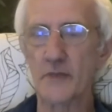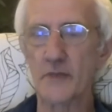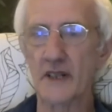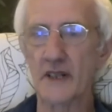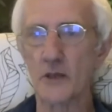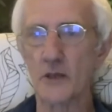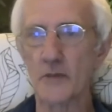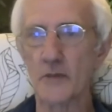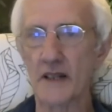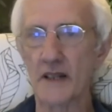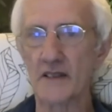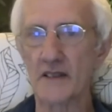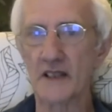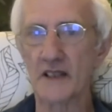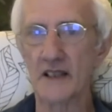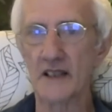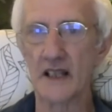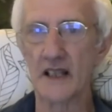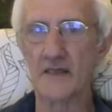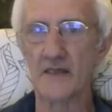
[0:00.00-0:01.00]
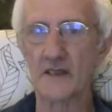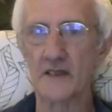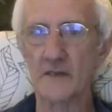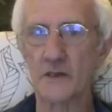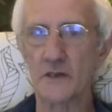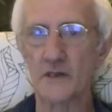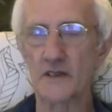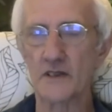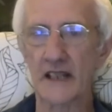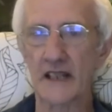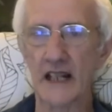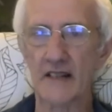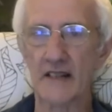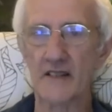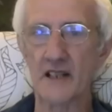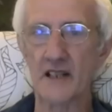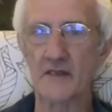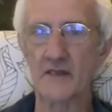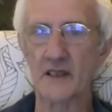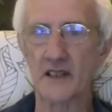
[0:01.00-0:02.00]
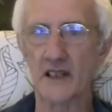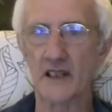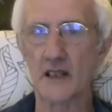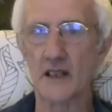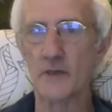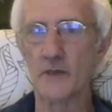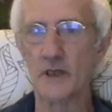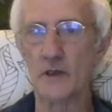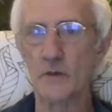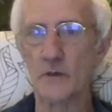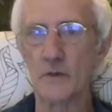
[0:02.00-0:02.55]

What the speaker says: bring about a level of good character and dharma,